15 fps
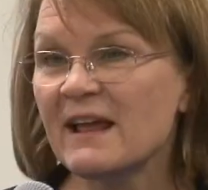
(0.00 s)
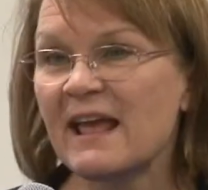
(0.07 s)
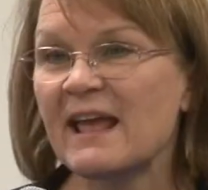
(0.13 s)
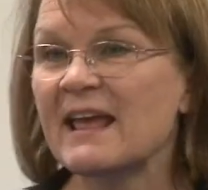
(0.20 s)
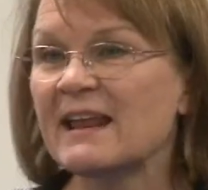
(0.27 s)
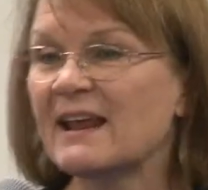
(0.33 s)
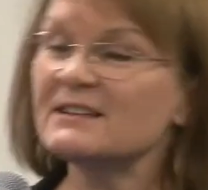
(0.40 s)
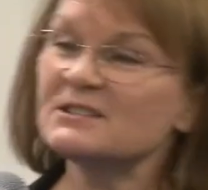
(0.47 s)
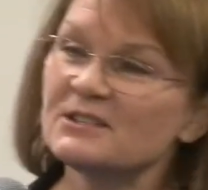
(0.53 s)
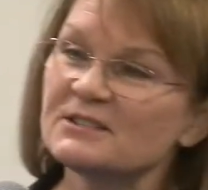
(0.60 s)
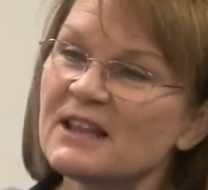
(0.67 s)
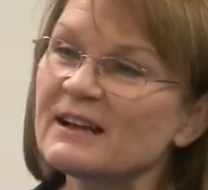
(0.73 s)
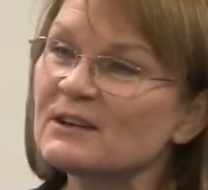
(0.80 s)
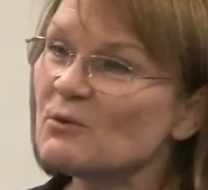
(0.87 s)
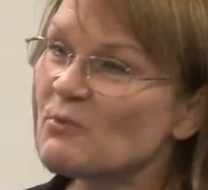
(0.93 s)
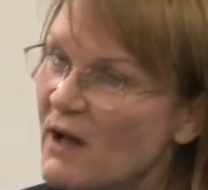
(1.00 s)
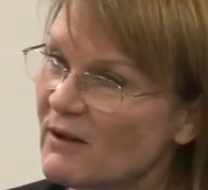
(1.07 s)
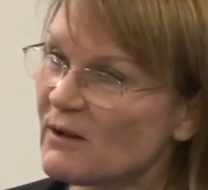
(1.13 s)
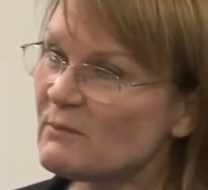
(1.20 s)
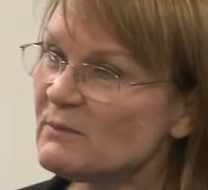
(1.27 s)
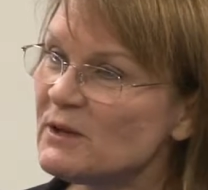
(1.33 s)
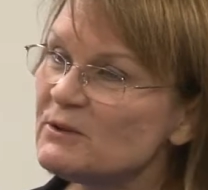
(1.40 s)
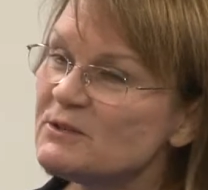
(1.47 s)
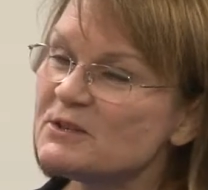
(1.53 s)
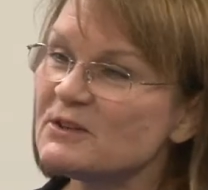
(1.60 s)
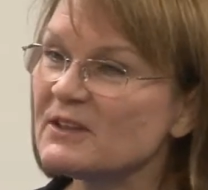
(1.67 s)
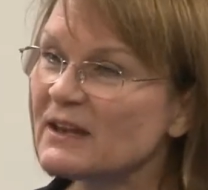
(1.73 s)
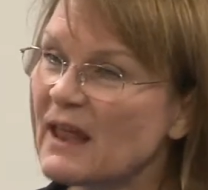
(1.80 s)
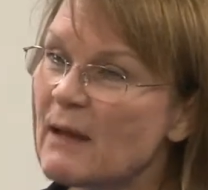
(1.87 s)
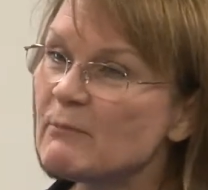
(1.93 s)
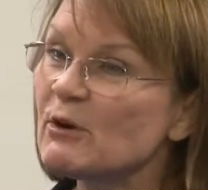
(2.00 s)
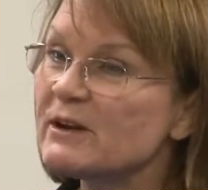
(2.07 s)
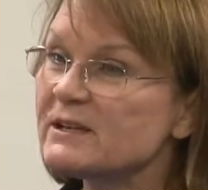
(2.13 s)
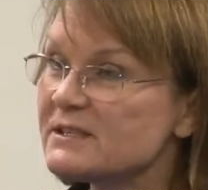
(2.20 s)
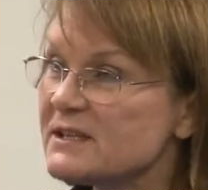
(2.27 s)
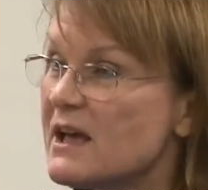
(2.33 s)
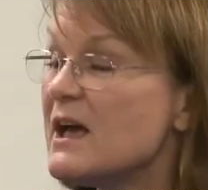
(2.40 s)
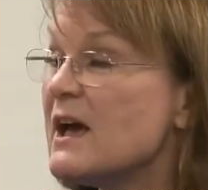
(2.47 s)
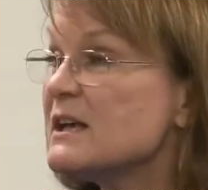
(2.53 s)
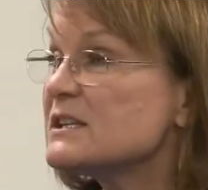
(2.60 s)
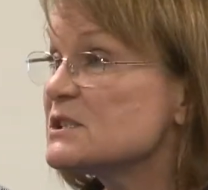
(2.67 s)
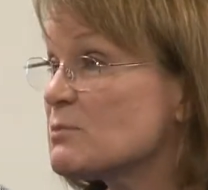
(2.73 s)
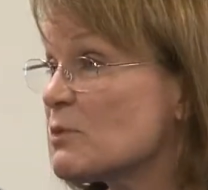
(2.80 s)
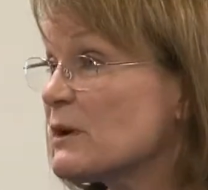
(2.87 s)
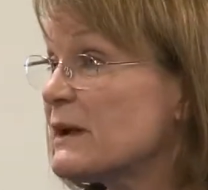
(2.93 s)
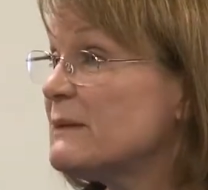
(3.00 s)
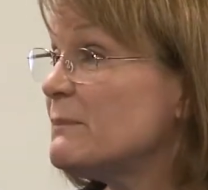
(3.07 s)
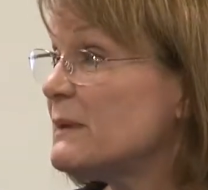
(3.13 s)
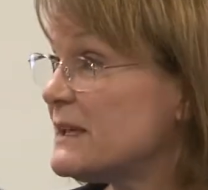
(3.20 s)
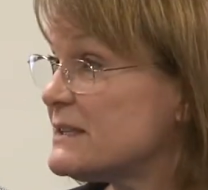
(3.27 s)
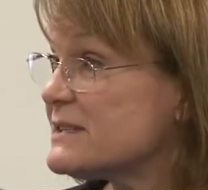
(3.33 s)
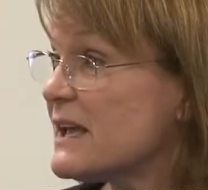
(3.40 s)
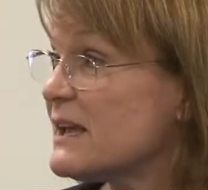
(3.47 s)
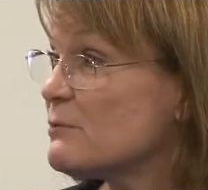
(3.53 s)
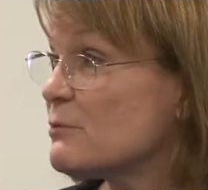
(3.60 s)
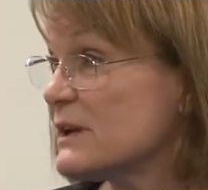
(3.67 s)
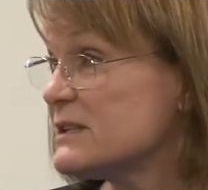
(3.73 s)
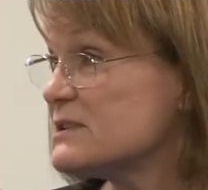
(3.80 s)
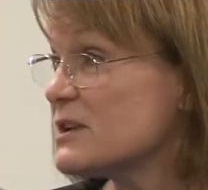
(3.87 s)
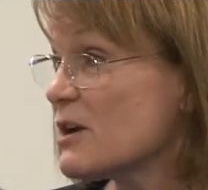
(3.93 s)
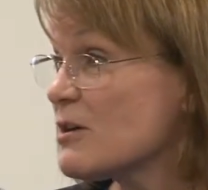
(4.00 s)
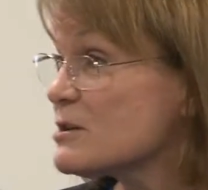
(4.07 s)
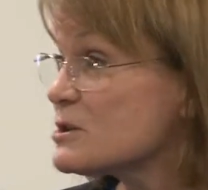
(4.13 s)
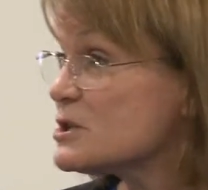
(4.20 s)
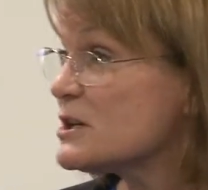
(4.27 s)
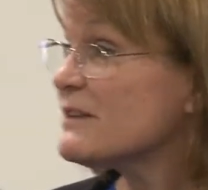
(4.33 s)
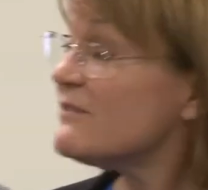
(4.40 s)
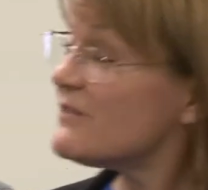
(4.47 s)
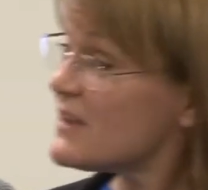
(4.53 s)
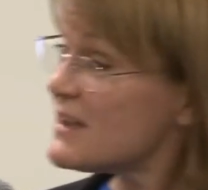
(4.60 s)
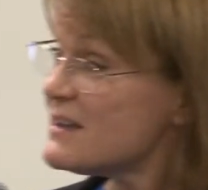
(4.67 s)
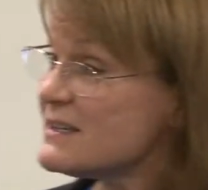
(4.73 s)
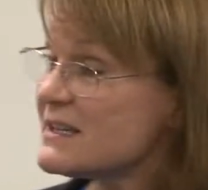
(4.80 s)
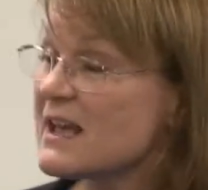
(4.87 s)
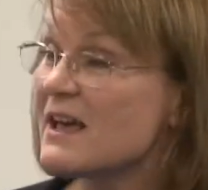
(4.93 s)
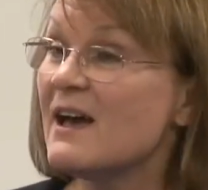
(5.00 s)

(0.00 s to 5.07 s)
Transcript: and I'd just like to welcome you to the library's Spring Pizza and Research event.